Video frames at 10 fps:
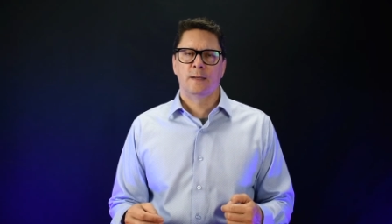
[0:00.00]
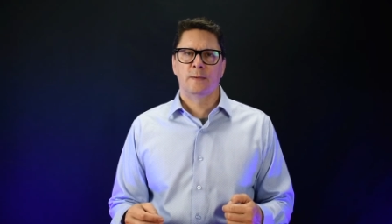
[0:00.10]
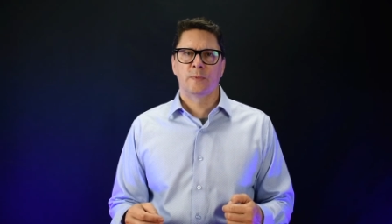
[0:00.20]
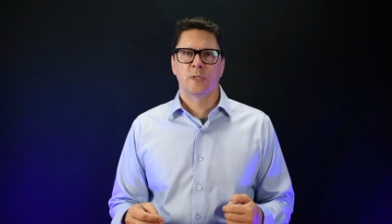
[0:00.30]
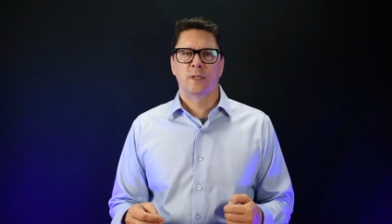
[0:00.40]

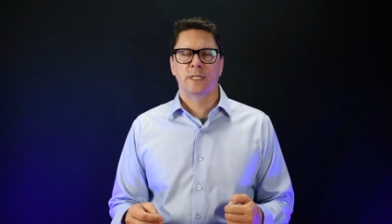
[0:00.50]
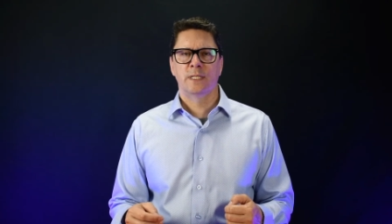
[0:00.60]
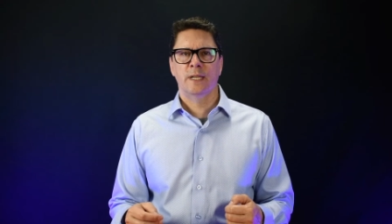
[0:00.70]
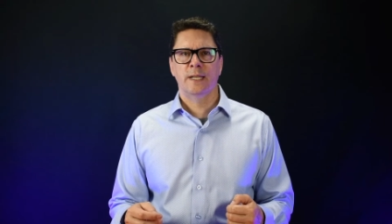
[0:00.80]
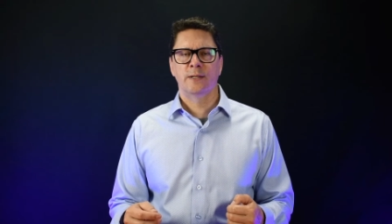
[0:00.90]
So let's
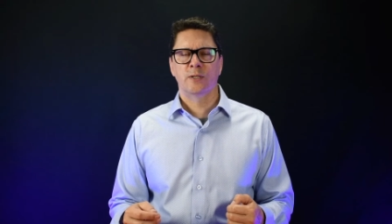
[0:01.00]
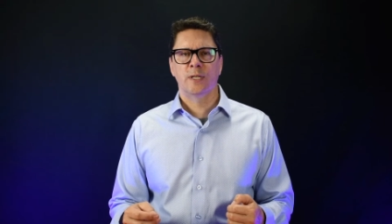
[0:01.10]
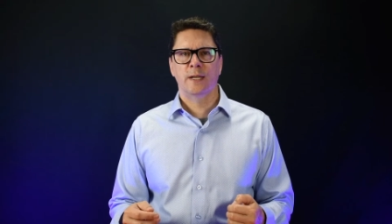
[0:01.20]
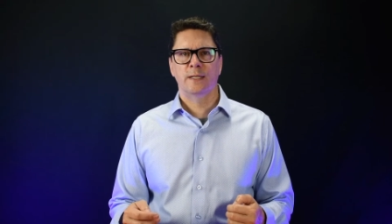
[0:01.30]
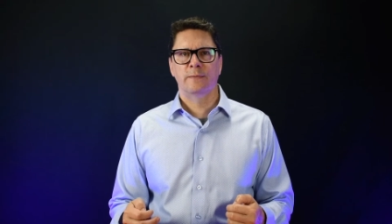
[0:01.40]
say in your
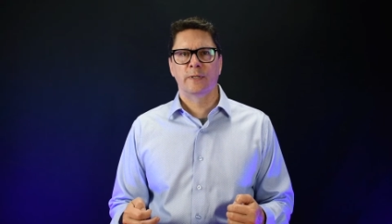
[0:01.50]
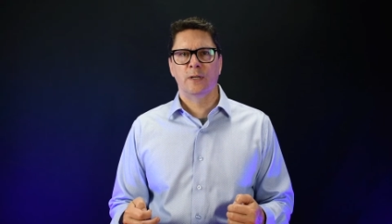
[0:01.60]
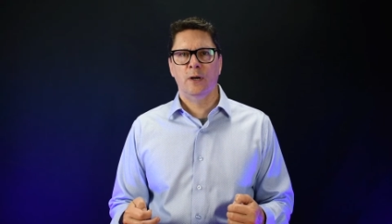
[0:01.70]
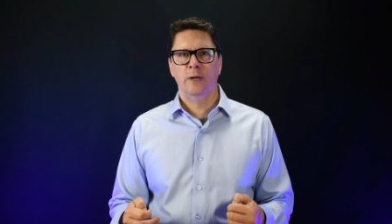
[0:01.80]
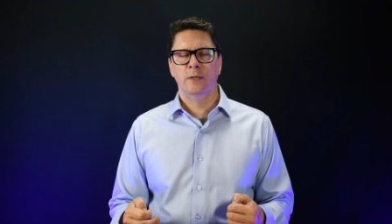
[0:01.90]
scientific
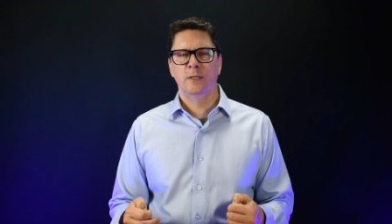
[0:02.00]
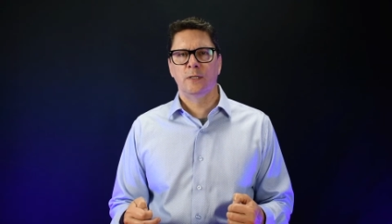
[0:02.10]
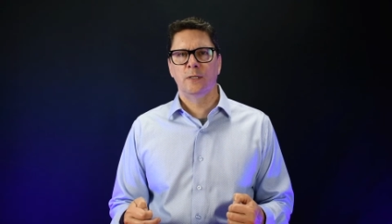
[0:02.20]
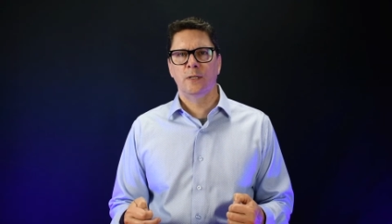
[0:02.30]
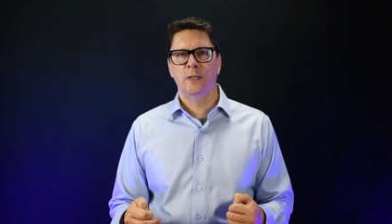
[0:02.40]

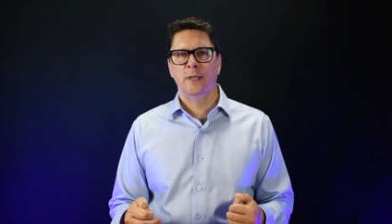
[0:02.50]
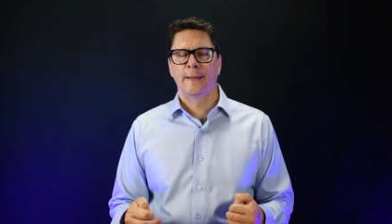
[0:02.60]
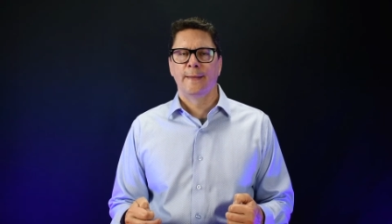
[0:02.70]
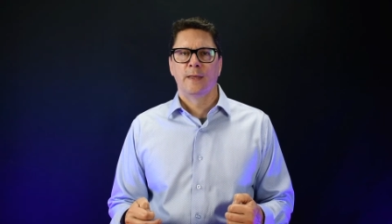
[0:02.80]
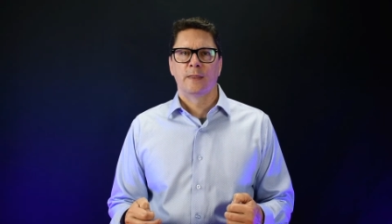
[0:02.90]
article,
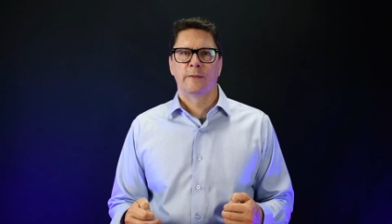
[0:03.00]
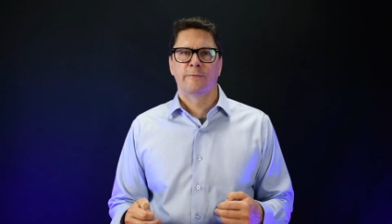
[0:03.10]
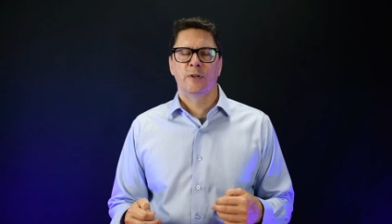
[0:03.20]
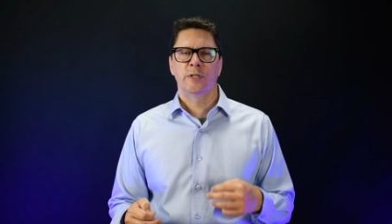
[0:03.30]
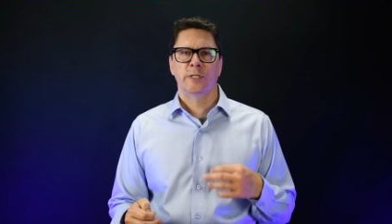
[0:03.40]
the
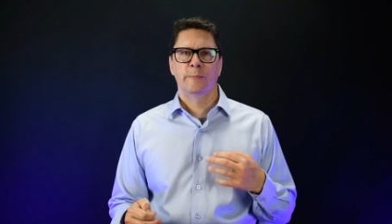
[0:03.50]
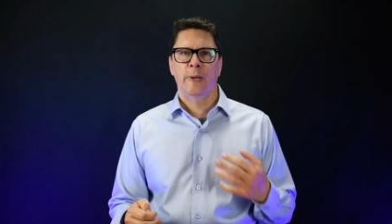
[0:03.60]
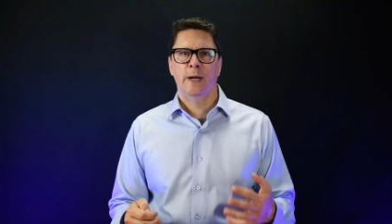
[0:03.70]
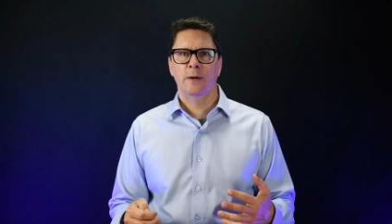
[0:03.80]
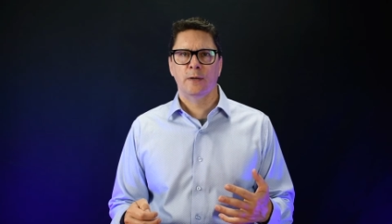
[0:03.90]
first
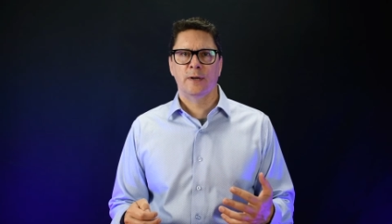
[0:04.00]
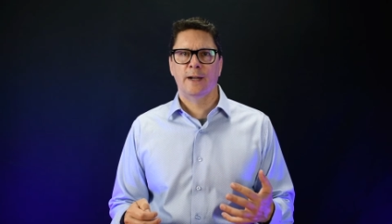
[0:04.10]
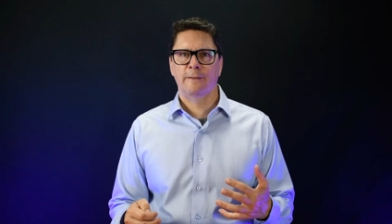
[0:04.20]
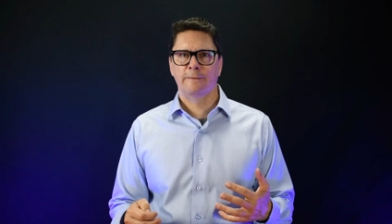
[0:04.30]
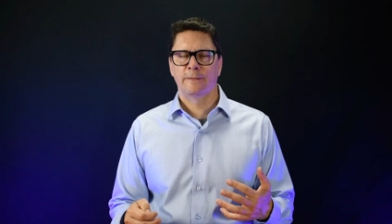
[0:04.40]

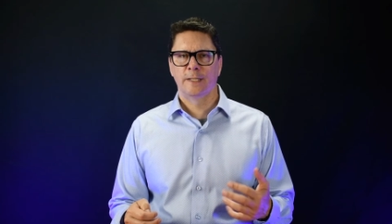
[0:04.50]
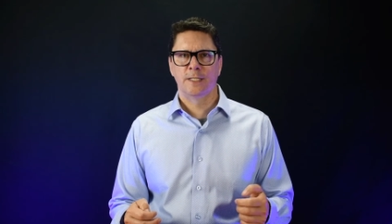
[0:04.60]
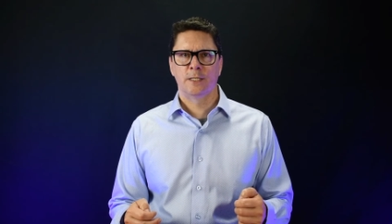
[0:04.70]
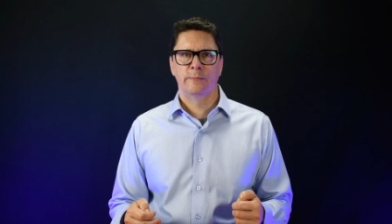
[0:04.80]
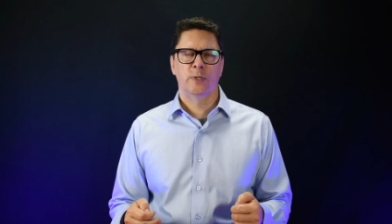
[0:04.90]
paragraph
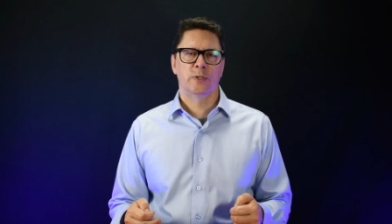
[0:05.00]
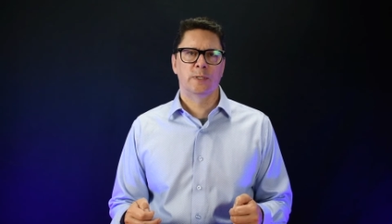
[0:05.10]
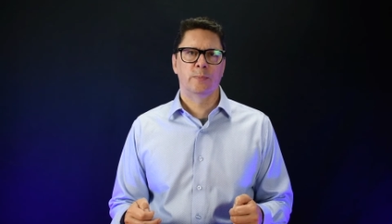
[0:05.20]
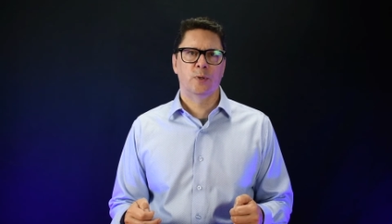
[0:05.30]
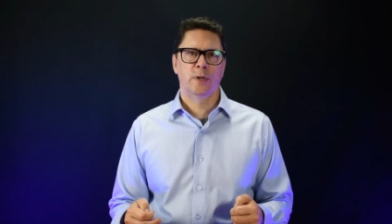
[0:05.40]
is the most
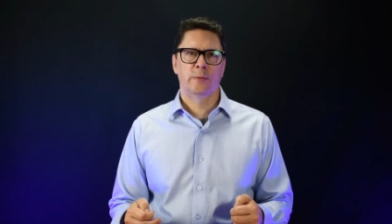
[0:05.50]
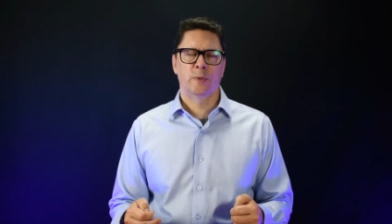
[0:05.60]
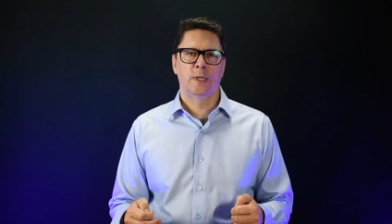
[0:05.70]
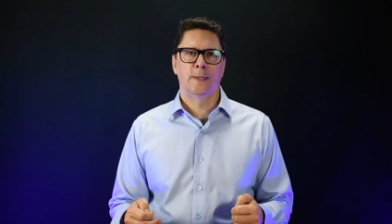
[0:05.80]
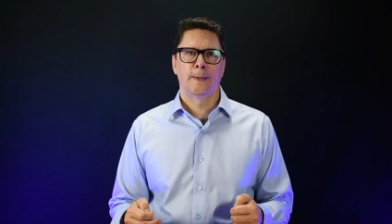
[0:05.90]
important
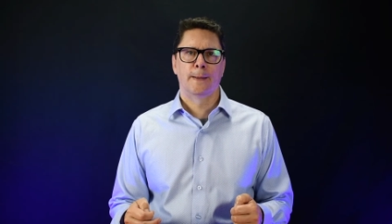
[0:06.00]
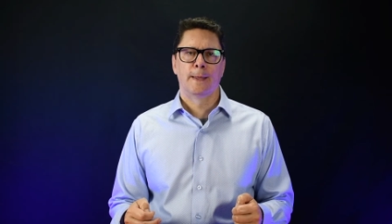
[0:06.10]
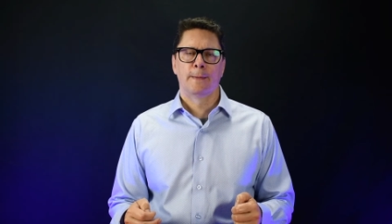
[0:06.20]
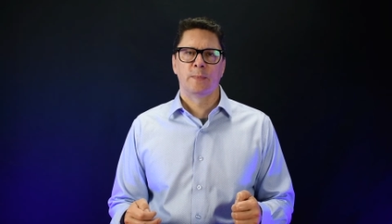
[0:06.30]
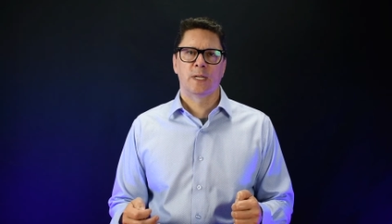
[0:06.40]
one,
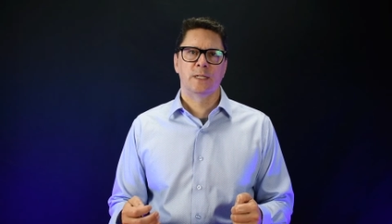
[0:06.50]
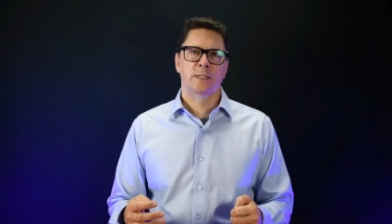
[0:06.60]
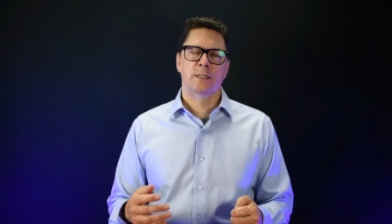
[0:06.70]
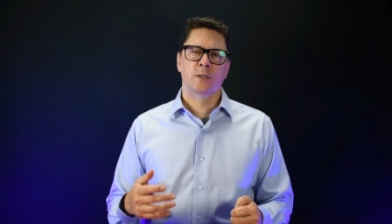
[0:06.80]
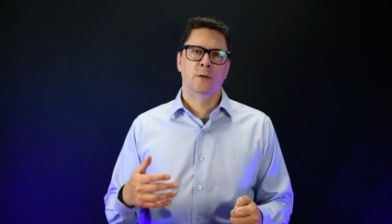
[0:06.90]
because
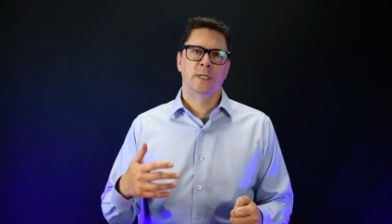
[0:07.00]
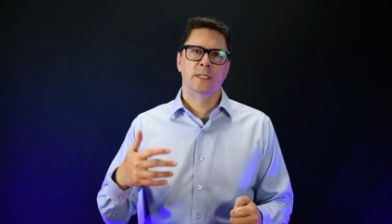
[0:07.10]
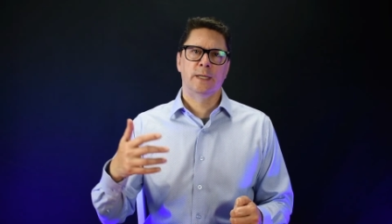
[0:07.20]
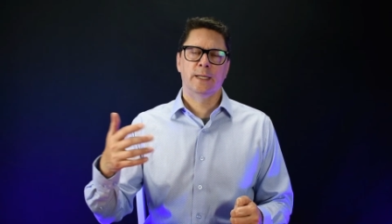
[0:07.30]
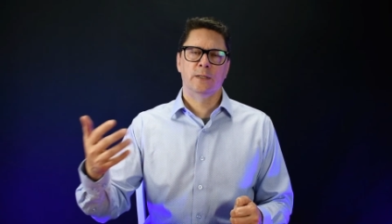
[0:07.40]
it's going
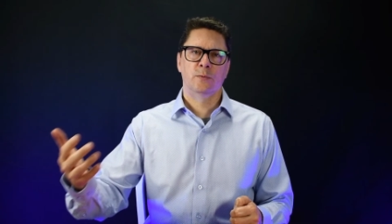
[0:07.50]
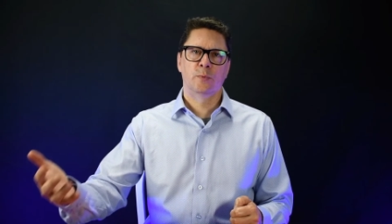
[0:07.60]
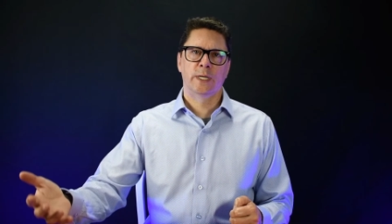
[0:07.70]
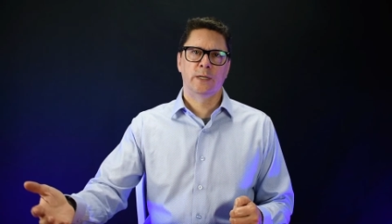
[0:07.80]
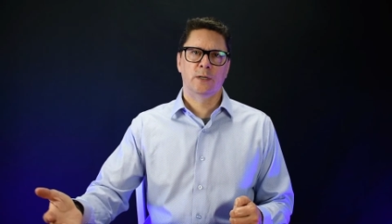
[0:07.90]
to get the
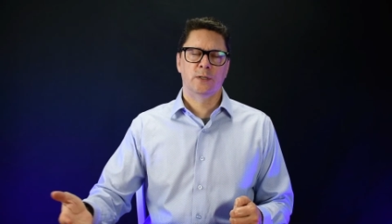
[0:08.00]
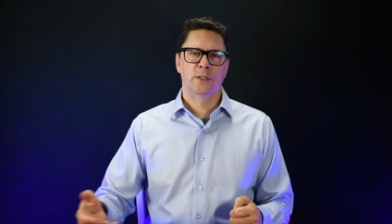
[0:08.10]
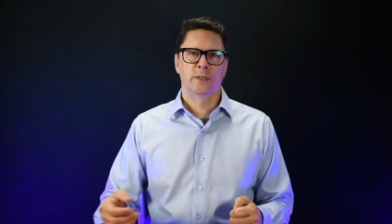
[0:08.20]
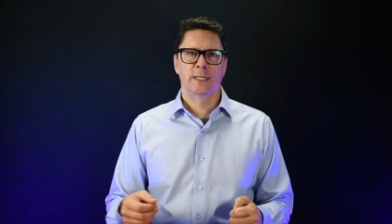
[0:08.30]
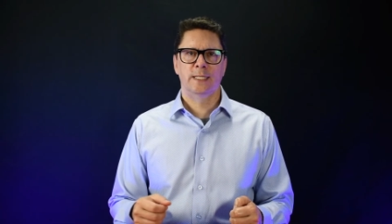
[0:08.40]
reader
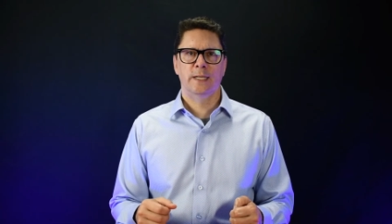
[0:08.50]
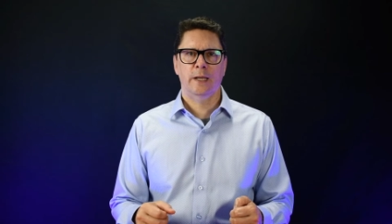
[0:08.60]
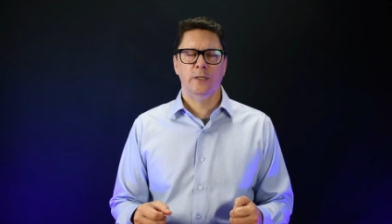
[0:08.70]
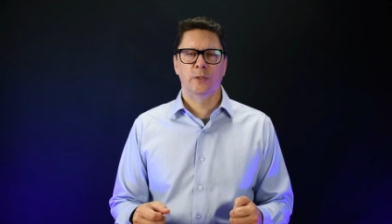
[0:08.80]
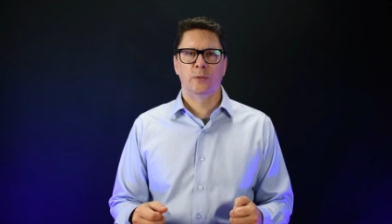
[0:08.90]
to
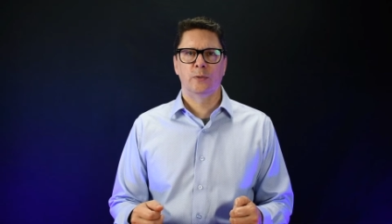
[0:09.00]
continue